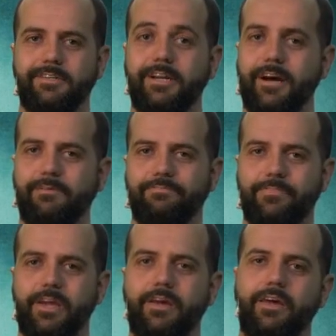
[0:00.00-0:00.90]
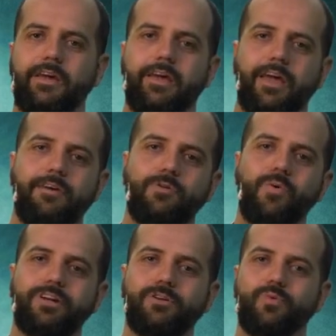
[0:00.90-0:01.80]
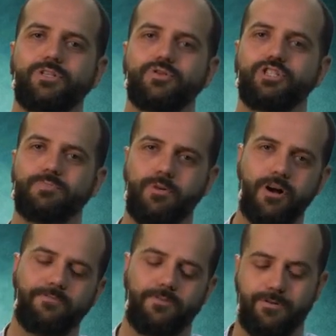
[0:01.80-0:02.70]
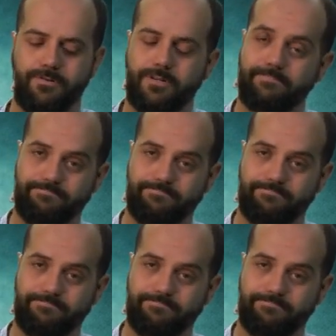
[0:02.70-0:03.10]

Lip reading: Now, ever wondered what your smartphone...